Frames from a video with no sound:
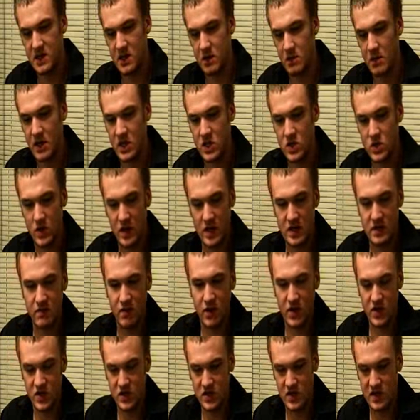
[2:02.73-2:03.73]
it can make straights,
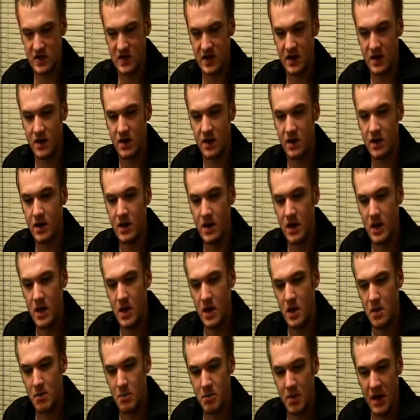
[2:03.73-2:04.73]
flushes, etc.
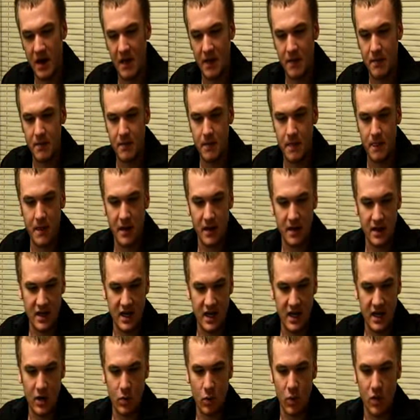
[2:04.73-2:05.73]
But
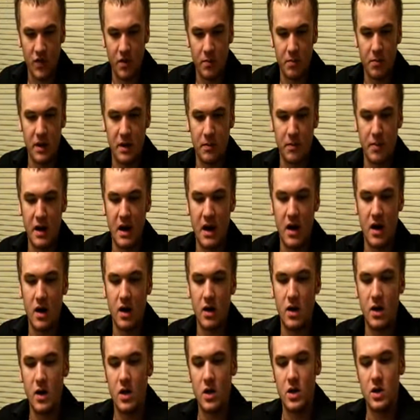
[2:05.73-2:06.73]
again, with a big
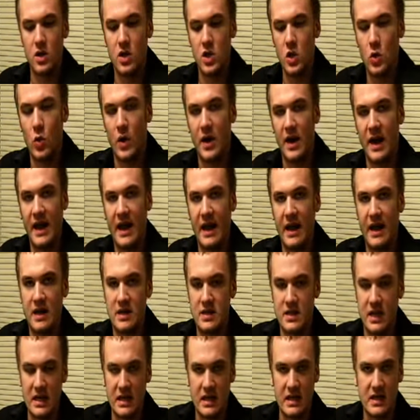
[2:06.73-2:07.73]
pair, you want
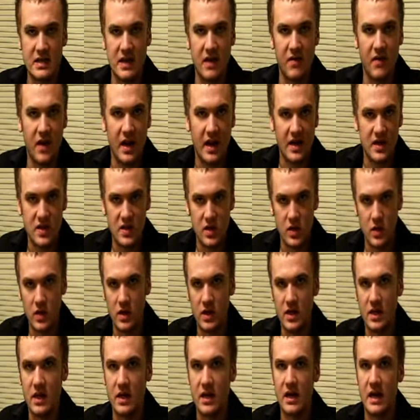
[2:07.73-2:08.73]
hands like 7-8
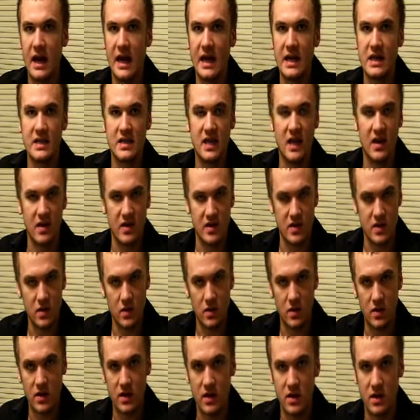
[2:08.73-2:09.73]
suited, 9-10
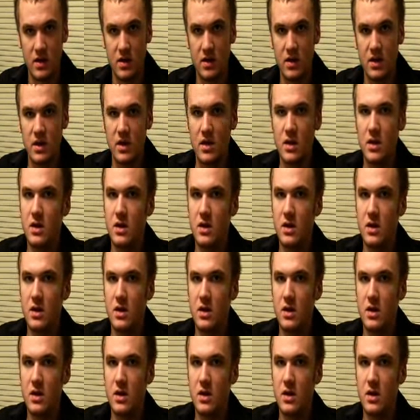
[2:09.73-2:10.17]
suited,